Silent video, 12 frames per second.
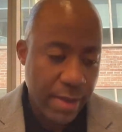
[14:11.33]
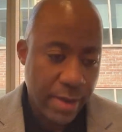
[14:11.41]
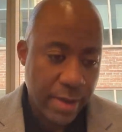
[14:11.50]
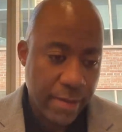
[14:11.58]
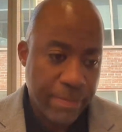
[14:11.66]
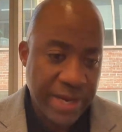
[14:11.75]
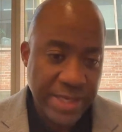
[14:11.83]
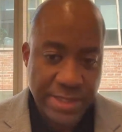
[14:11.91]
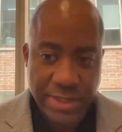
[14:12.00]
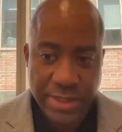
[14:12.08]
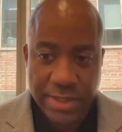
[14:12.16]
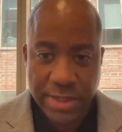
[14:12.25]
uh,
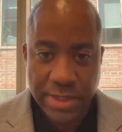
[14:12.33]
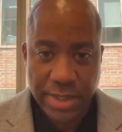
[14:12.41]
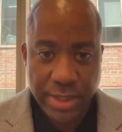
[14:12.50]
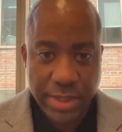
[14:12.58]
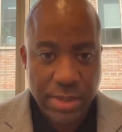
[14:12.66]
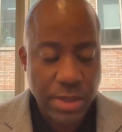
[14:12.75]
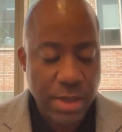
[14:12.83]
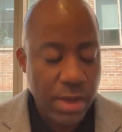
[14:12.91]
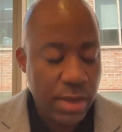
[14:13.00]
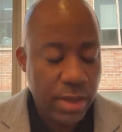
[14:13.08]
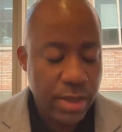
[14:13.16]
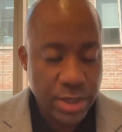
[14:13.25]
bases this
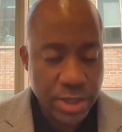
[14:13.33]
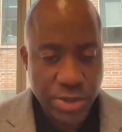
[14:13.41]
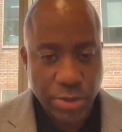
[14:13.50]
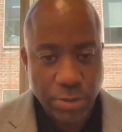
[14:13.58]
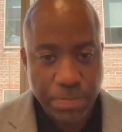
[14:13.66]
initial